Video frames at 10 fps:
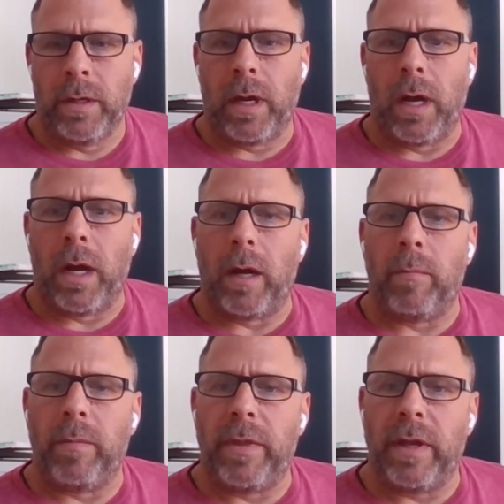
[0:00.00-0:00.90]

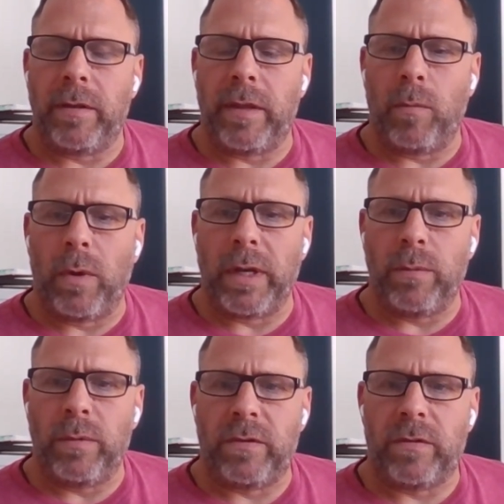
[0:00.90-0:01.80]
That what he
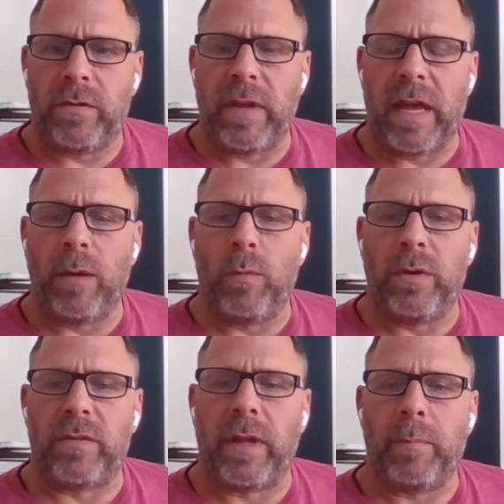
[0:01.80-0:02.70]
was saying
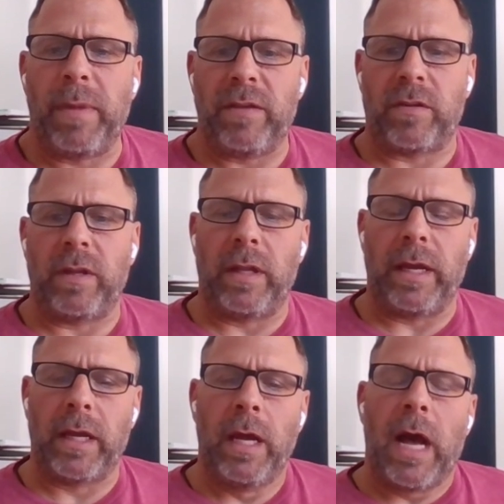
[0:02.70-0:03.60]
was like, basically,
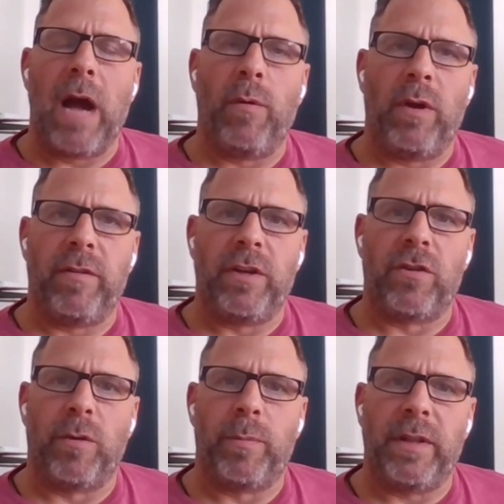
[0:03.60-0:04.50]
like, I would have
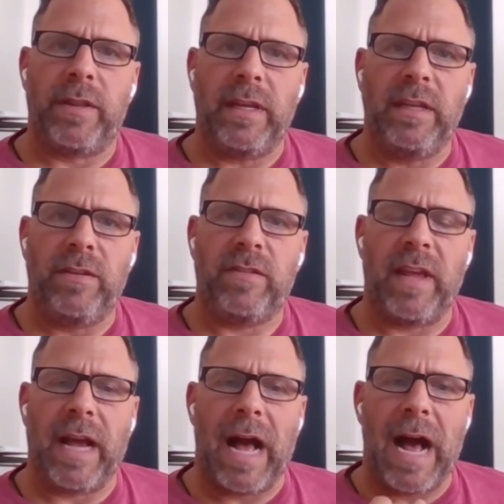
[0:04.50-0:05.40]
interpreted that he's
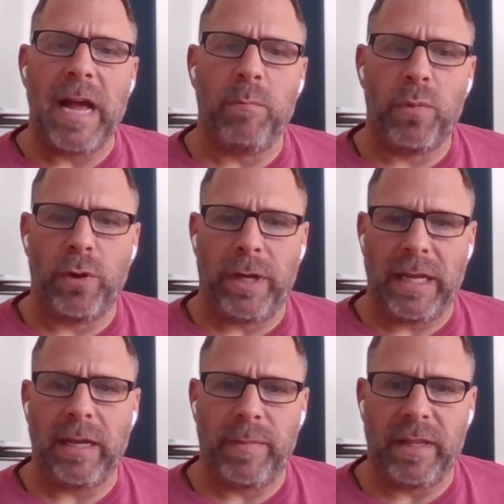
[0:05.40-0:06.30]
saying I'm putting
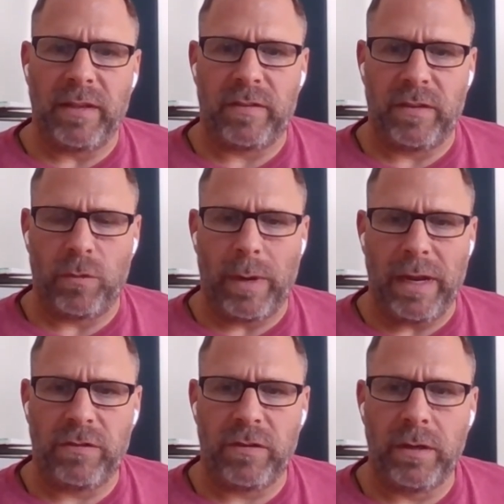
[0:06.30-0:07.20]
him in this
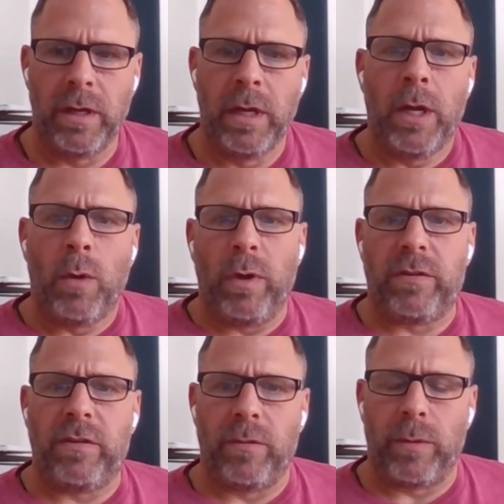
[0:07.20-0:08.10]
situation,
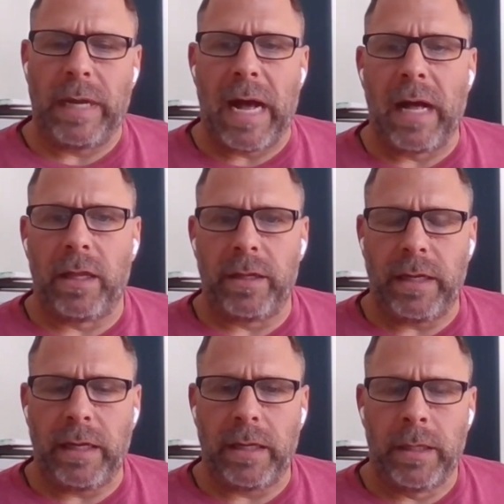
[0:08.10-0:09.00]
which in
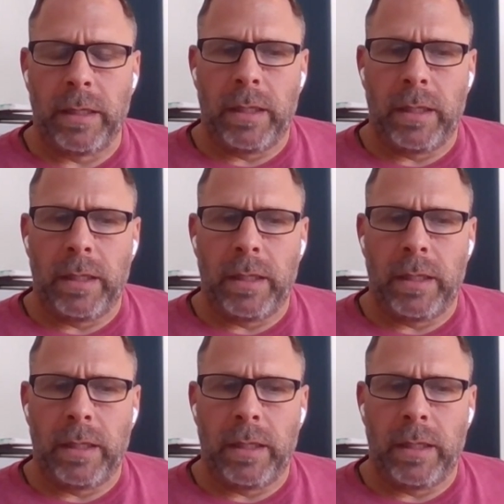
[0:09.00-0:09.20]
reality,